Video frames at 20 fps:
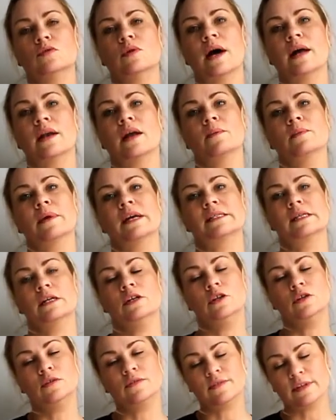and I met a
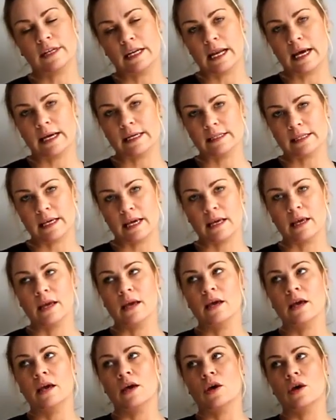lovely lady
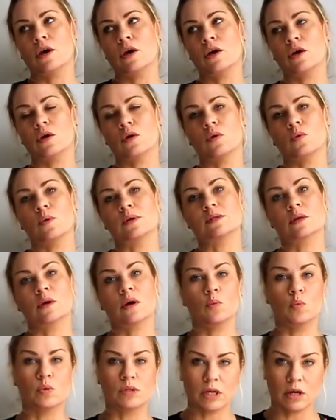who
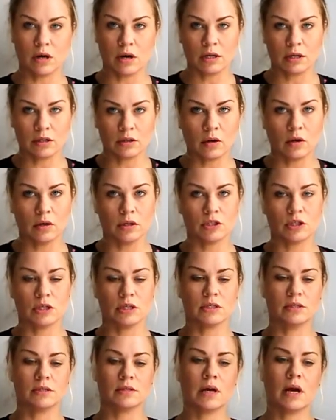was a
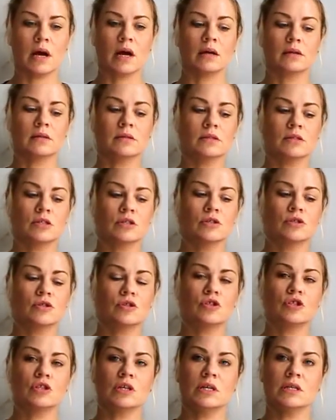gynaecologist, and
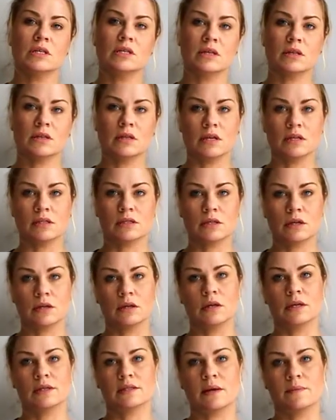she did the
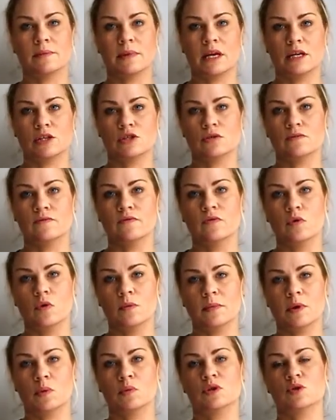internal examination for
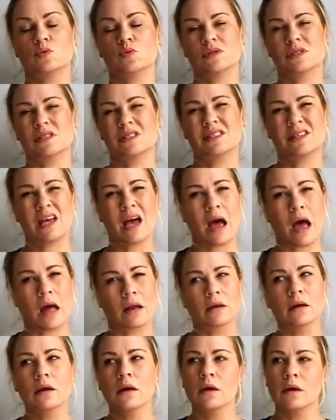me, which was a
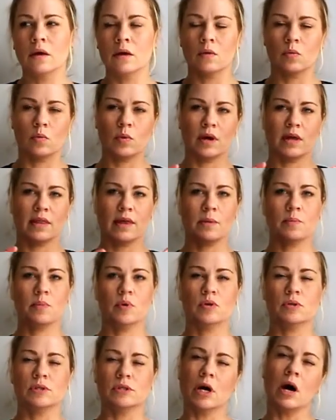scan where they
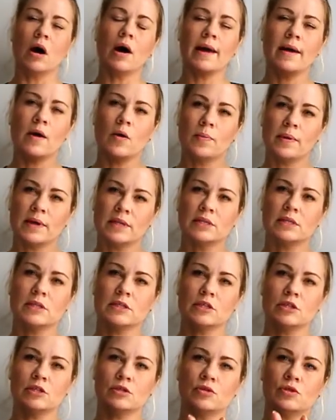put dye up into
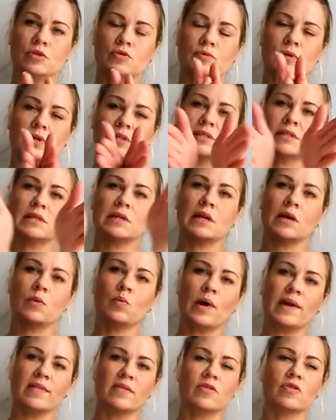the uterus and it
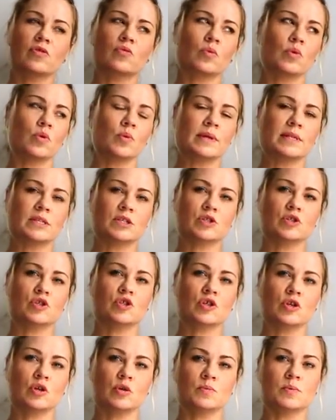went through into the
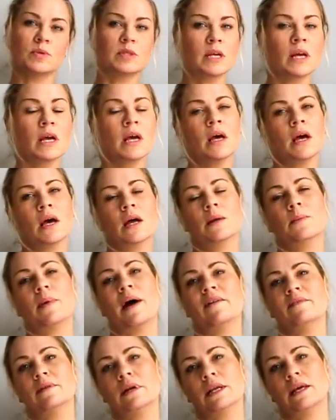tubes, and
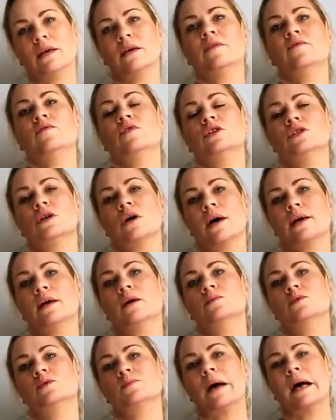apparently if the dye
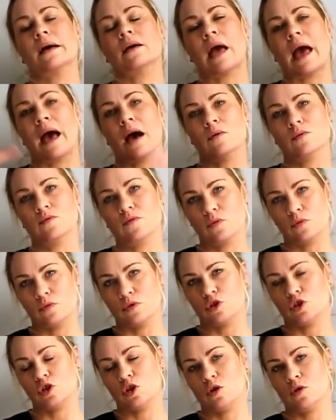comes back out through
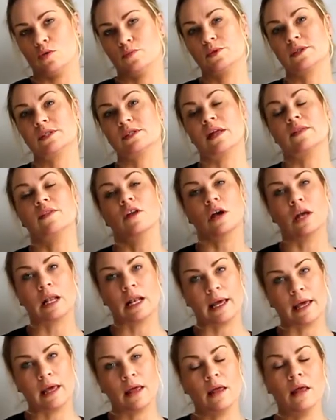the tubes then they're
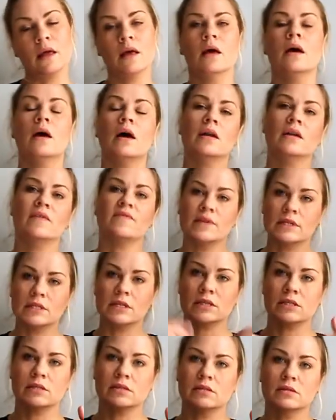clear, and if it
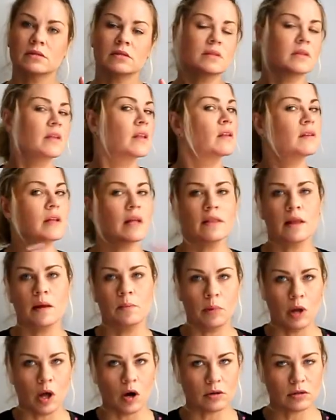doesn't then they're
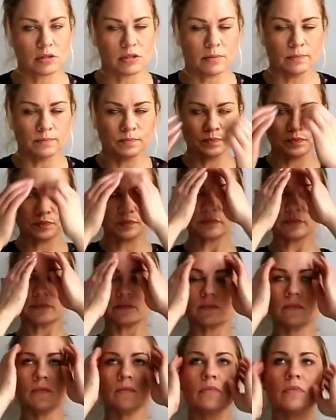blocked.
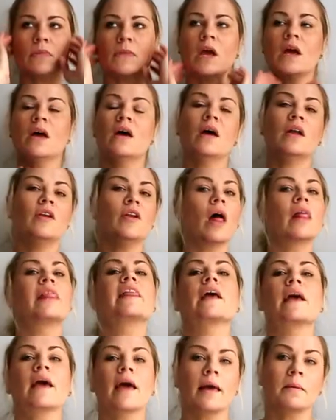
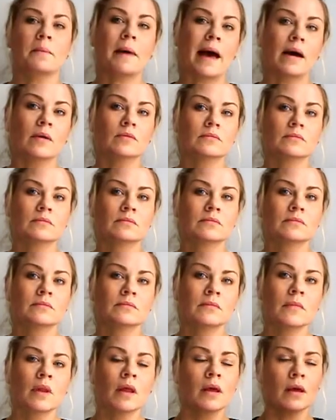Nothing came out.
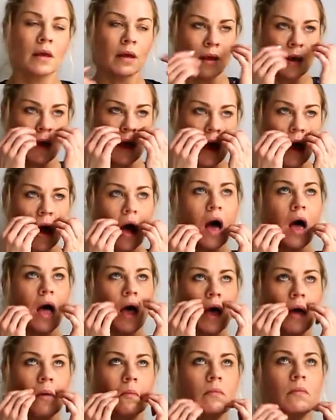
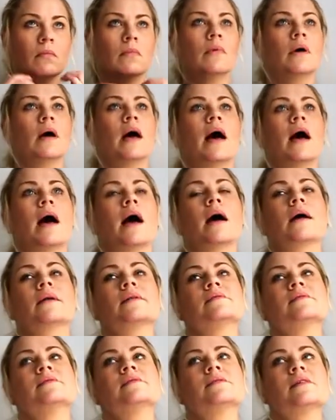And
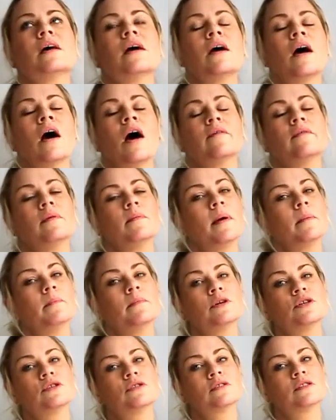I
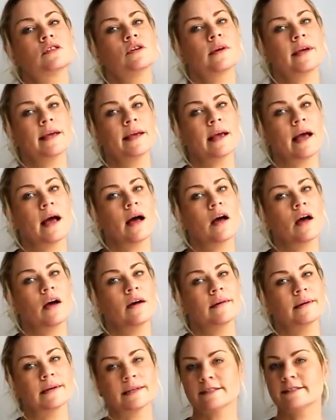remember just looking at
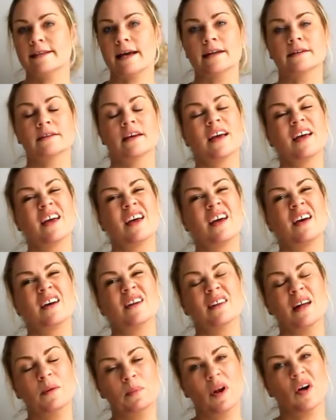her and I said,
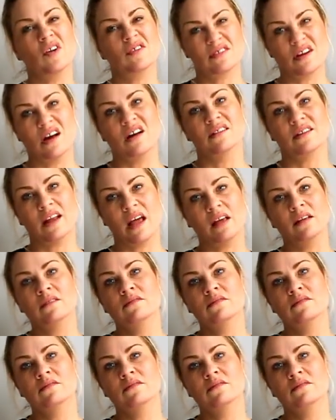they're blocked, aren't they?